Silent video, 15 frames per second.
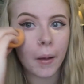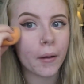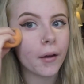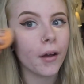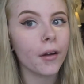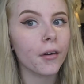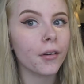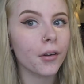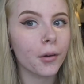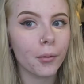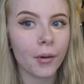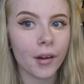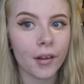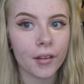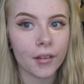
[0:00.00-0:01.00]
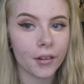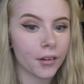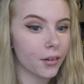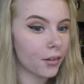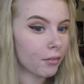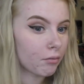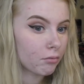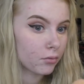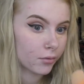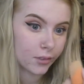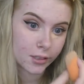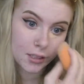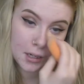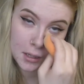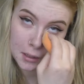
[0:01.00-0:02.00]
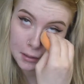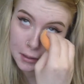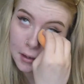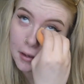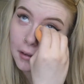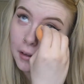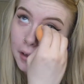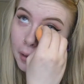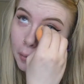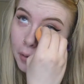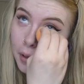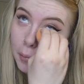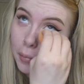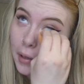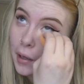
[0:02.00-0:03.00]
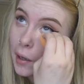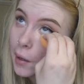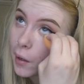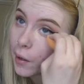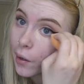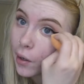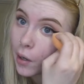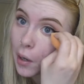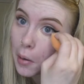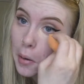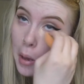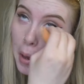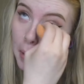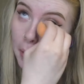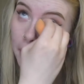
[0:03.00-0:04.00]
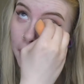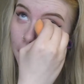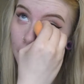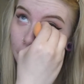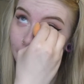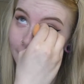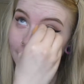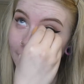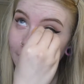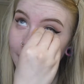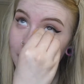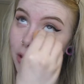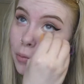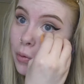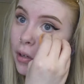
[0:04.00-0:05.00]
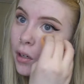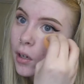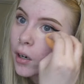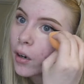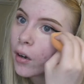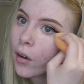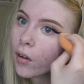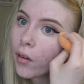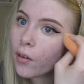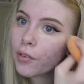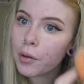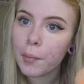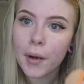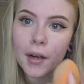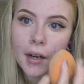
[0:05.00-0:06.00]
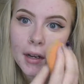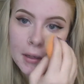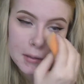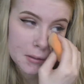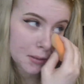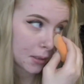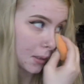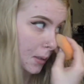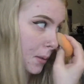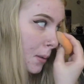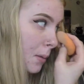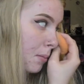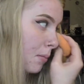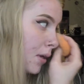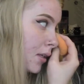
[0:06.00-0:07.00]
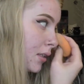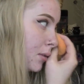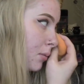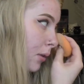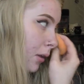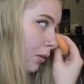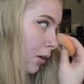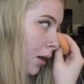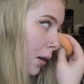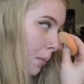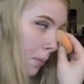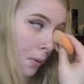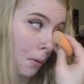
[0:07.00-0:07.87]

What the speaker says: I don't know why they're deciding now that they want to play. And my cat's walking all over my desk, messing with crap.